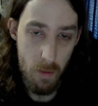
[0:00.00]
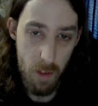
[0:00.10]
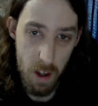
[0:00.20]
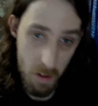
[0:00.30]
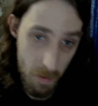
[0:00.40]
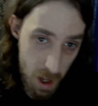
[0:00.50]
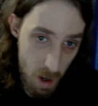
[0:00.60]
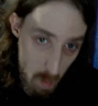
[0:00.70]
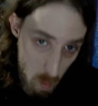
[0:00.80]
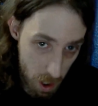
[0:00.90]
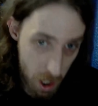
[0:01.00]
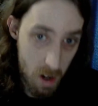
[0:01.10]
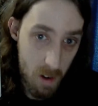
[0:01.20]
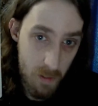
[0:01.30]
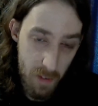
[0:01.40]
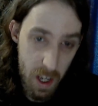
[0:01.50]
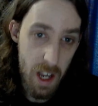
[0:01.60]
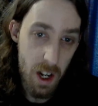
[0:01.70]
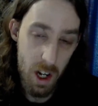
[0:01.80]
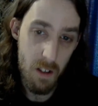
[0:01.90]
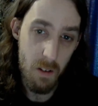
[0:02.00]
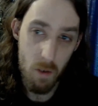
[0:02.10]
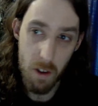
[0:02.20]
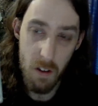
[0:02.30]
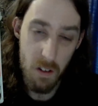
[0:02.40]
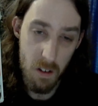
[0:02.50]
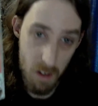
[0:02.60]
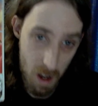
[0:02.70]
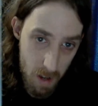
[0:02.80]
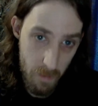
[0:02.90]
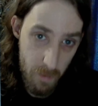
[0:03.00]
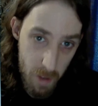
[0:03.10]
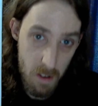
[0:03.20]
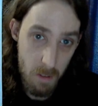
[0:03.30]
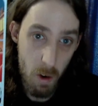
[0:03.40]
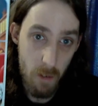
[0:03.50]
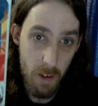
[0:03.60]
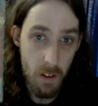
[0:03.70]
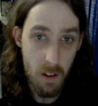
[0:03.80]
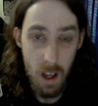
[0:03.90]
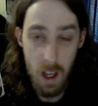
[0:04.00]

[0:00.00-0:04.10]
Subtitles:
These are the original VHS releases of these movies.